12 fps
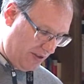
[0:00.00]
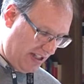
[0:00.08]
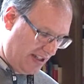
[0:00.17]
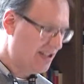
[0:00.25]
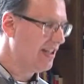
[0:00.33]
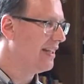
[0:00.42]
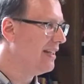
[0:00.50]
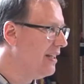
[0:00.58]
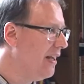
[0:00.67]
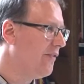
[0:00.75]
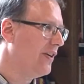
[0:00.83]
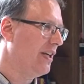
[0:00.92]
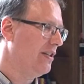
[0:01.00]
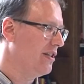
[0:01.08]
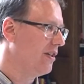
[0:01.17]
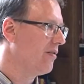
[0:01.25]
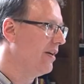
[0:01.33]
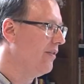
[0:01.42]
a significant
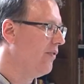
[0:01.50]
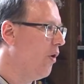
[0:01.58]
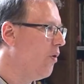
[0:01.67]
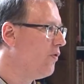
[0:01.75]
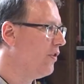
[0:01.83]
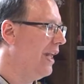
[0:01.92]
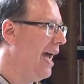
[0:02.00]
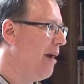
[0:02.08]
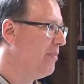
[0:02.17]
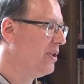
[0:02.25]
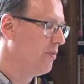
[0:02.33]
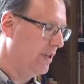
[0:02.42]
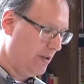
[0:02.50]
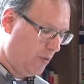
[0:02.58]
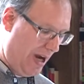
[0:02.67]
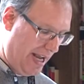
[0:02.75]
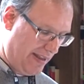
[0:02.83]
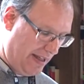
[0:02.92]
degree of overlap between the
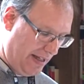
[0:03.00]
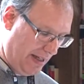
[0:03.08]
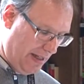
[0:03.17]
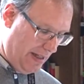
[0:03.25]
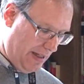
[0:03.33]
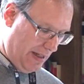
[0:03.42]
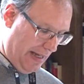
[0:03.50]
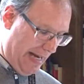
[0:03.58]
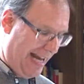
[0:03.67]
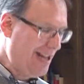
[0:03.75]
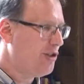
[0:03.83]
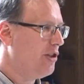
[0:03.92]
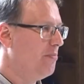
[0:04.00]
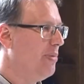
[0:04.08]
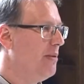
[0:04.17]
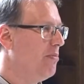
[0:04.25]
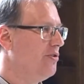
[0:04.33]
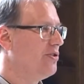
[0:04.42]
way that ancient
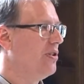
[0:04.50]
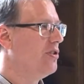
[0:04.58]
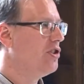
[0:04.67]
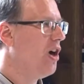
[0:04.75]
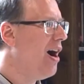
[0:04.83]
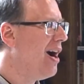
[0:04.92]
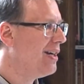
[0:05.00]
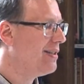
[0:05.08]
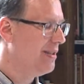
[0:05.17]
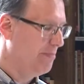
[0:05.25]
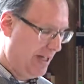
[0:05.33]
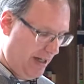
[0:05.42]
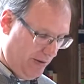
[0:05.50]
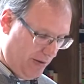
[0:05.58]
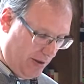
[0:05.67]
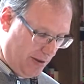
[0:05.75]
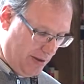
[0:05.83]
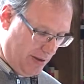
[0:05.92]
peoples talked
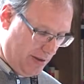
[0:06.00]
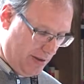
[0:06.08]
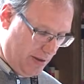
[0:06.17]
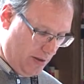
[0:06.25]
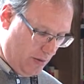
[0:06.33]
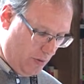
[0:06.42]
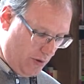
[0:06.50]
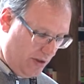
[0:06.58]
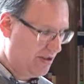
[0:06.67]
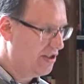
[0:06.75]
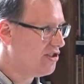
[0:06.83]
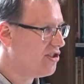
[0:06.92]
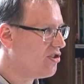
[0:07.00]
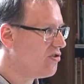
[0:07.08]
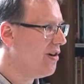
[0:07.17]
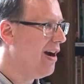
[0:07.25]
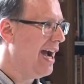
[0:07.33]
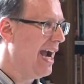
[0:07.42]
about or
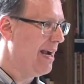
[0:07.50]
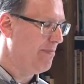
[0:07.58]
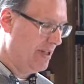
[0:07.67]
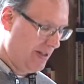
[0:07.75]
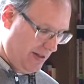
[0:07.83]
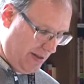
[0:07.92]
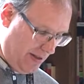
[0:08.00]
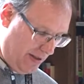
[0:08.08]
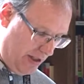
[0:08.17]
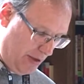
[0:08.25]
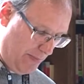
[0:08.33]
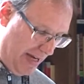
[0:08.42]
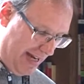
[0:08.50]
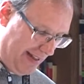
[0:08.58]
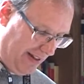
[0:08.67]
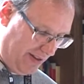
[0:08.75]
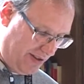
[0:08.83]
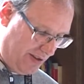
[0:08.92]
described their
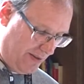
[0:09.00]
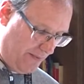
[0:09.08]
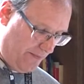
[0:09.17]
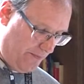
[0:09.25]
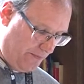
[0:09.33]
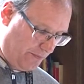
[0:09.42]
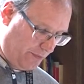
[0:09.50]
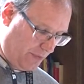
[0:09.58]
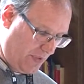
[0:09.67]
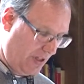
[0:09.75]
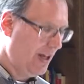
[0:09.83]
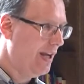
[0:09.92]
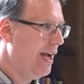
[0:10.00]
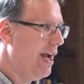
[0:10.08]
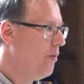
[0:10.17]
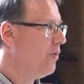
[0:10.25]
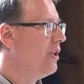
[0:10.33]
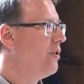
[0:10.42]
battles.
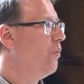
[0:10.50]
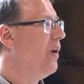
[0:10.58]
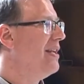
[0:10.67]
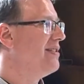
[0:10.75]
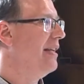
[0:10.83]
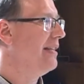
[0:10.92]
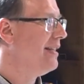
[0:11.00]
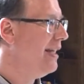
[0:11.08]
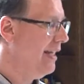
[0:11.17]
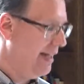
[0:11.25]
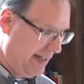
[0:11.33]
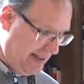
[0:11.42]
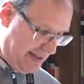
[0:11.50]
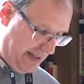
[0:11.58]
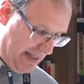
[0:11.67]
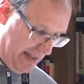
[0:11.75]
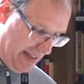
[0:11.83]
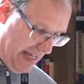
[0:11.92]
And one of the ways that kings
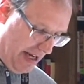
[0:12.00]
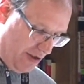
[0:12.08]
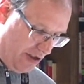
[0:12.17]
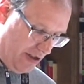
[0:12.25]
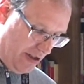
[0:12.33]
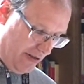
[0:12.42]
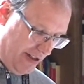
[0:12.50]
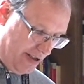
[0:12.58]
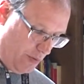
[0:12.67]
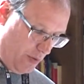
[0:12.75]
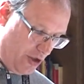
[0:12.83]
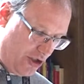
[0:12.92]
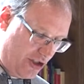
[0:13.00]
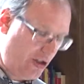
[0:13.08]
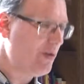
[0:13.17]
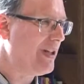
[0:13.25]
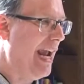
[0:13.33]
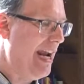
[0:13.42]
in the ancient Near East would
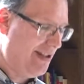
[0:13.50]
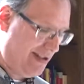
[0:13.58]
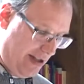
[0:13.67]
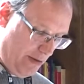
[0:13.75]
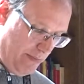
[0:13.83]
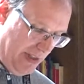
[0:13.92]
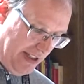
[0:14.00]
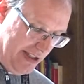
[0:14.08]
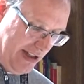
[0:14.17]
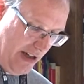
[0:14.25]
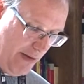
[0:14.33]
showcase their military